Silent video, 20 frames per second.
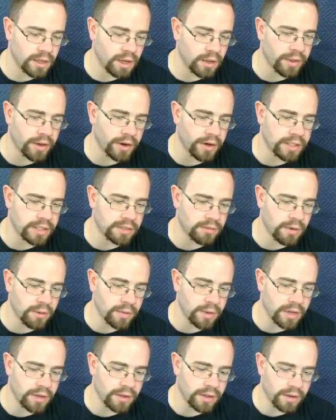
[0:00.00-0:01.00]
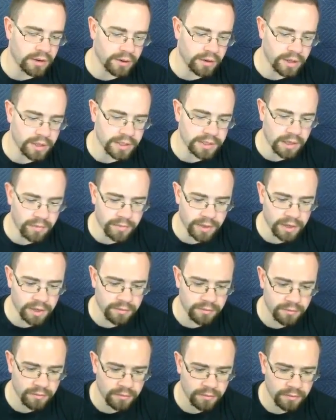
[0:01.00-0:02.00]
Oh, there he is. right bottom there. Okay, that's not
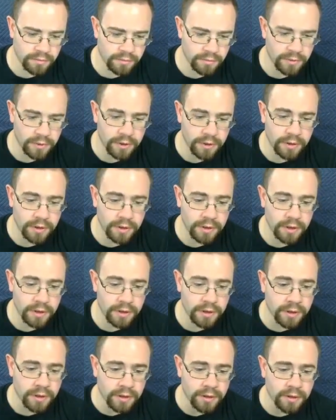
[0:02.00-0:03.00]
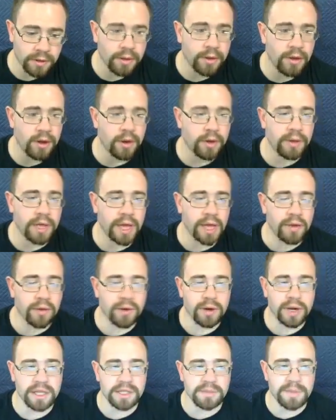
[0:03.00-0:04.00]
bad. okay,
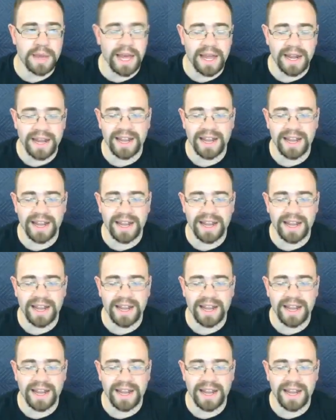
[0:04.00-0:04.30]
word is bad.